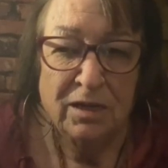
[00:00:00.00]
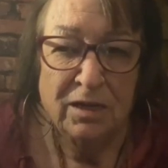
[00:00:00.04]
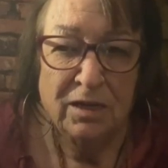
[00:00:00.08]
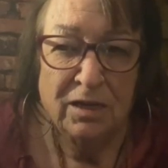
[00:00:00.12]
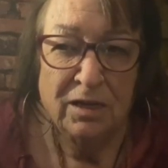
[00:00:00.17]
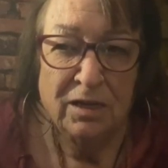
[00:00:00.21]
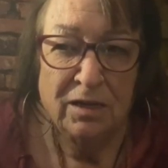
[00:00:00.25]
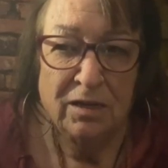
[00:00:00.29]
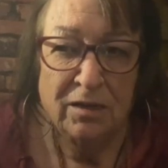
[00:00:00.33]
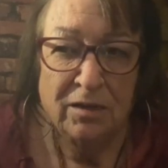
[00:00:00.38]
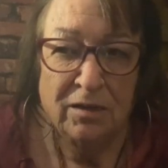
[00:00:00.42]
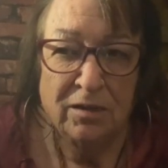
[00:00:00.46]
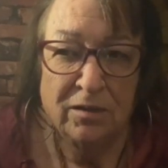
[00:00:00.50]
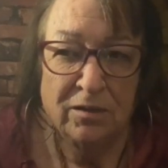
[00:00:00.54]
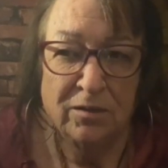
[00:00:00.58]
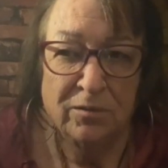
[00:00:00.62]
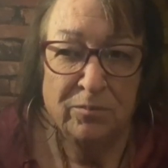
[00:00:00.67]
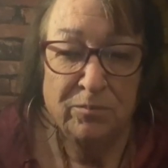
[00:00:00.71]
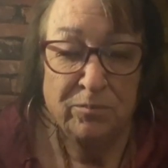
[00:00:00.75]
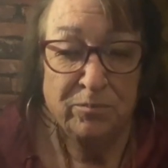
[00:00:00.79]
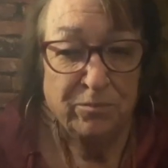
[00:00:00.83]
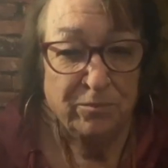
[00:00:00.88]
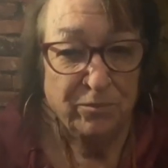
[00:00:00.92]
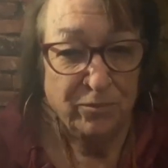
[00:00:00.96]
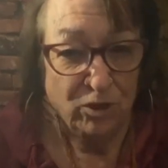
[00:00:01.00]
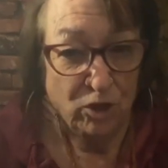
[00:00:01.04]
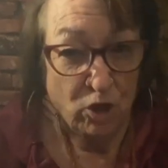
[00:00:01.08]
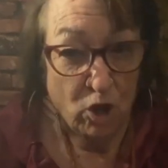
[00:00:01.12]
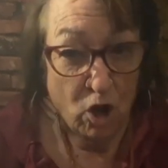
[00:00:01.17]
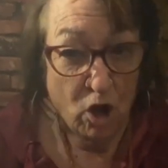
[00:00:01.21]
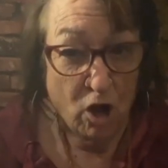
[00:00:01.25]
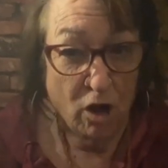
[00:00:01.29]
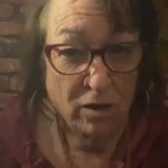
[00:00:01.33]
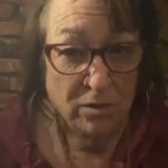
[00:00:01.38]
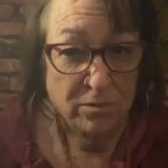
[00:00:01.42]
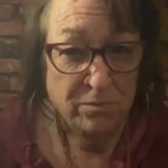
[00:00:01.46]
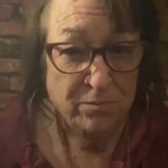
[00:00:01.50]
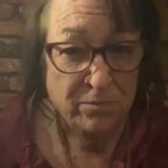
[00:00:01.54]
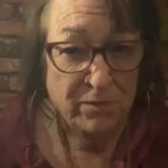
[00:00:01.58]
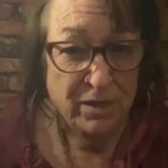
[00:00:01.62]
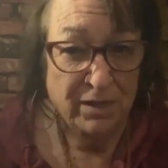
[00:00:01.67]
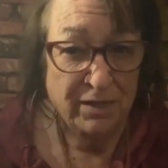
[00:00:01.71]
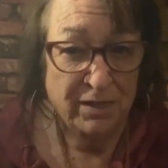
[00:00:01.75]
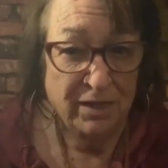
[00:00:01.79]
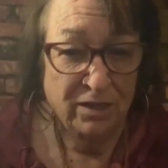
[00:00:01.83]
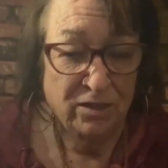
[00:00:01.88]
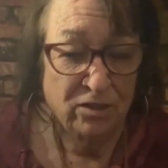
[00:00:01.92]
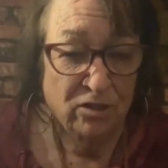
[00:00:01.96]
uh, law,
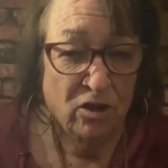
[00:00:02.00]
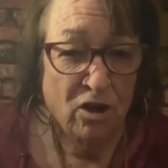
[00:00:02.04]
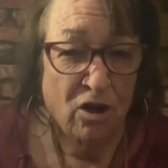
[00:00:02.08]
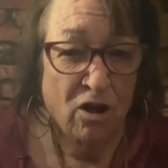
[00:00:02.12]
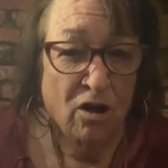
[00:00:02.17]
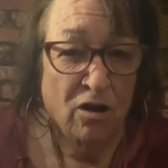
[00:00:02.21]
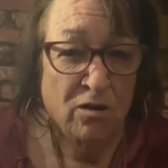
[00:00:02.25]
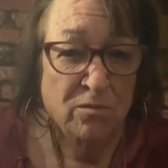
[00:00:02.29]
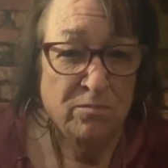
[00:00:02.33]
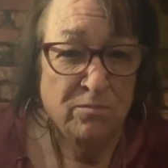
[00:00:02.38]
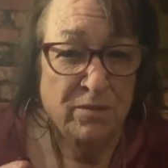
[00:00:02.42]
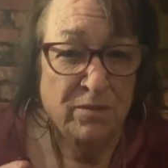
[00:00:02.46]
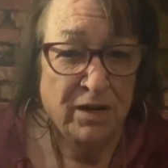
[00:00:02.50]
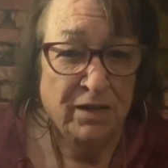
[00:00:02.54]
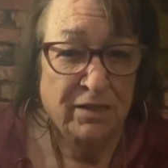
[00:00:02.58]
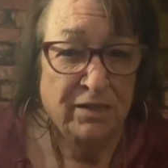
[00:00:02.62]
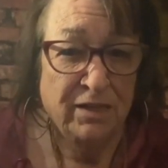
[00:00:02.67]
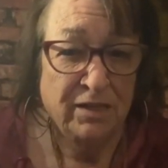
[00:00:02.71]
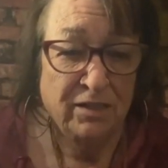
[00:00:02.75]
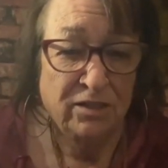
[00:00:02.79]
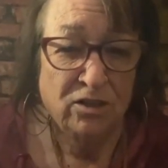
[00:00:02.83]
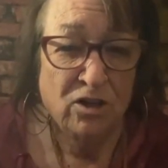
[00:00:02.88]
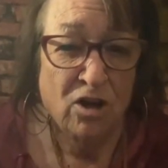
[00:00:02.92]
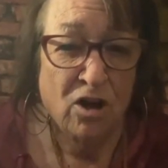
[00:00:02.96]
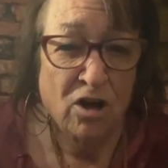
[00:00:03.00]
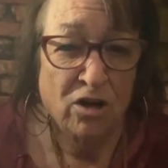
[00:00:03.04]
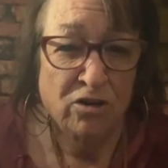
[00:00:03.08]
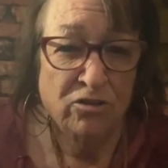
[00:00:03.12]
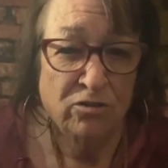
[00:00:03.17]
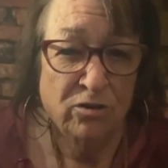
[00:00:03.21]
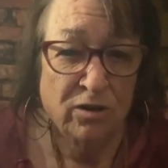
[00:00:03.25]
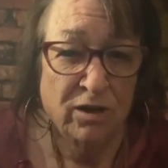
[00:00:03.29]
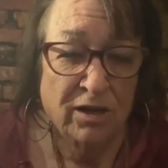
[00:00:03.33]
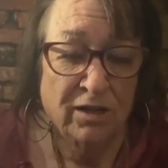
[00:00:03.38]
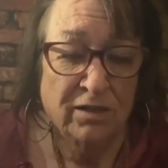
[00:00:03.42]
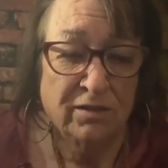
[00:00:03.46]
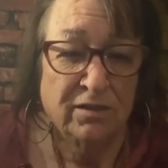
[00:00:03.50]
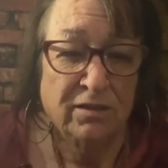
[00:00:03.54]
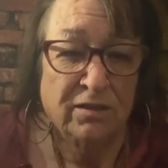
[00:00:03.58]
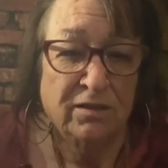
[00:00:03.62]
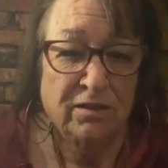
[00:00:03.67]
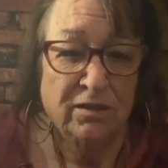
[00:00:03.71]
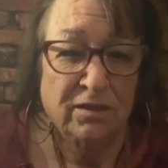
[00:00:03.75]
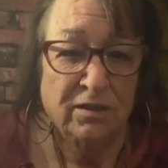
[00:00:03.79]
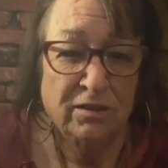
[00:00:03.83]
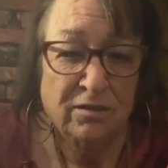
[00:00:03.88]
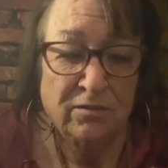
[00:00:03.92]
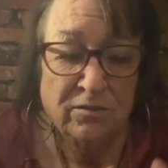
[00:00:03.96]
mandate law, mandate contract
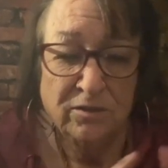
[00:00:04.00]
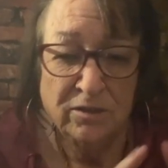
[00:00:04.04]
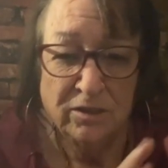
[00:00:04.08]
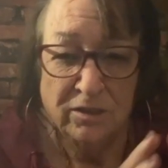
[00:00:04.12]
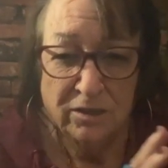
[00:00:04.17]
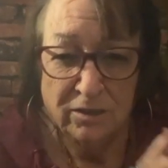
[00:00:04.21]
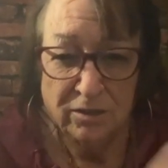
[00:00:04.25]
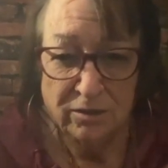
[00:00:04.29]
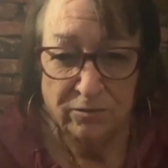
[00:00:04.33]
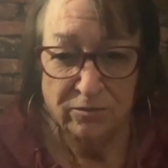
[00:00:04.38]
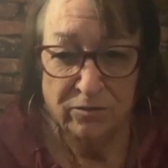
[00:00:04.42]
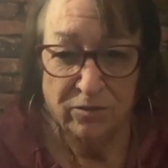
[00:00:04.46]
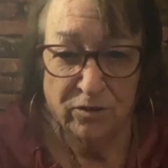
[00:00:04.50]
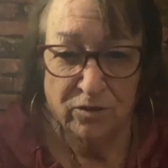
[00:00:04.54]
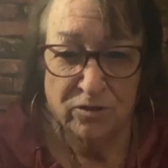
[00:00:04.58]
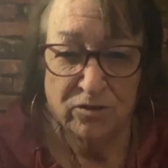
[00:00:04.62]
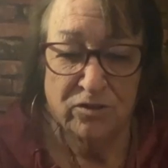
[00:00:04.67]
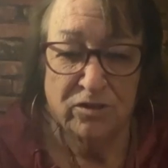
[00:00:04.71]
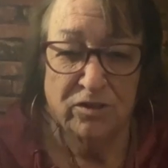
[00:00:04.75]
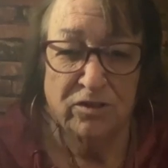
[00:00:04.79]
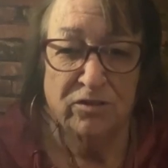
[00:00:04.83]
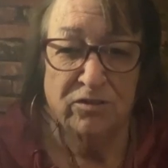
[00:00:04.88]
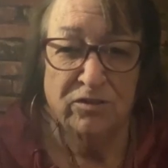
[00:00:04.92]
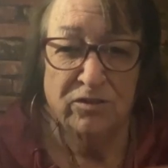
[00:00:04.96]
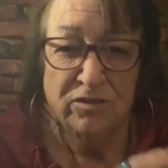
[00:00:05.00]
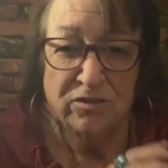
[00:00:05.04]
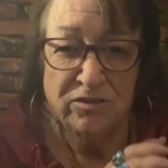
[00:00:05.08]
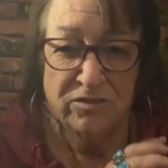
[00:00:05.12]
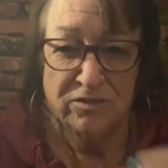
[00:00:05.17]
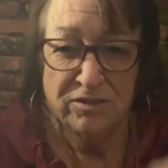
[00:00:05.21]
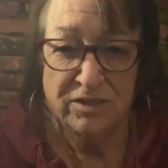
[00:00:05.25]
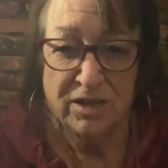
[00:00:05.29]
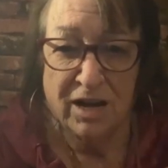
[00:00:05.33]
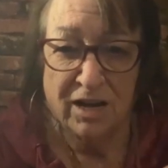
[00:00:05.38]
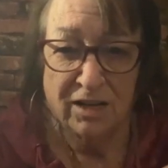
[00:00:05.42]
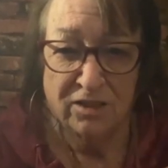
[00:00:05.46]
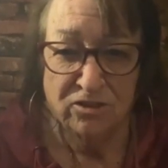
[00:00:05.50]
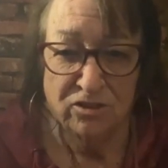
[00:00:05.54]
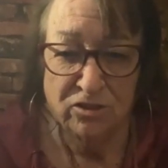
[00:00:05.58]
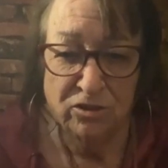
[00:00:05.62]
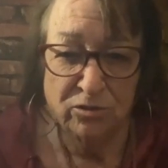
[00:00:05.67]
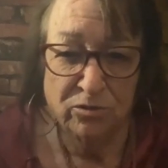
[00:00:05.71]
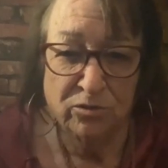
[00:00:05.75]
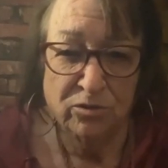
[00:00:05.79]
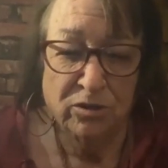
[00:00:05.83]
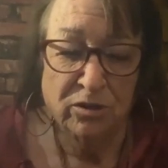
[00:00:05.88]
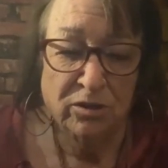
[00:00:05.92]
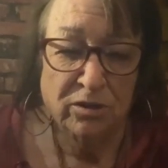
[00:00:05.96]
versus
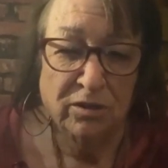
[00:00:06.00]
statute.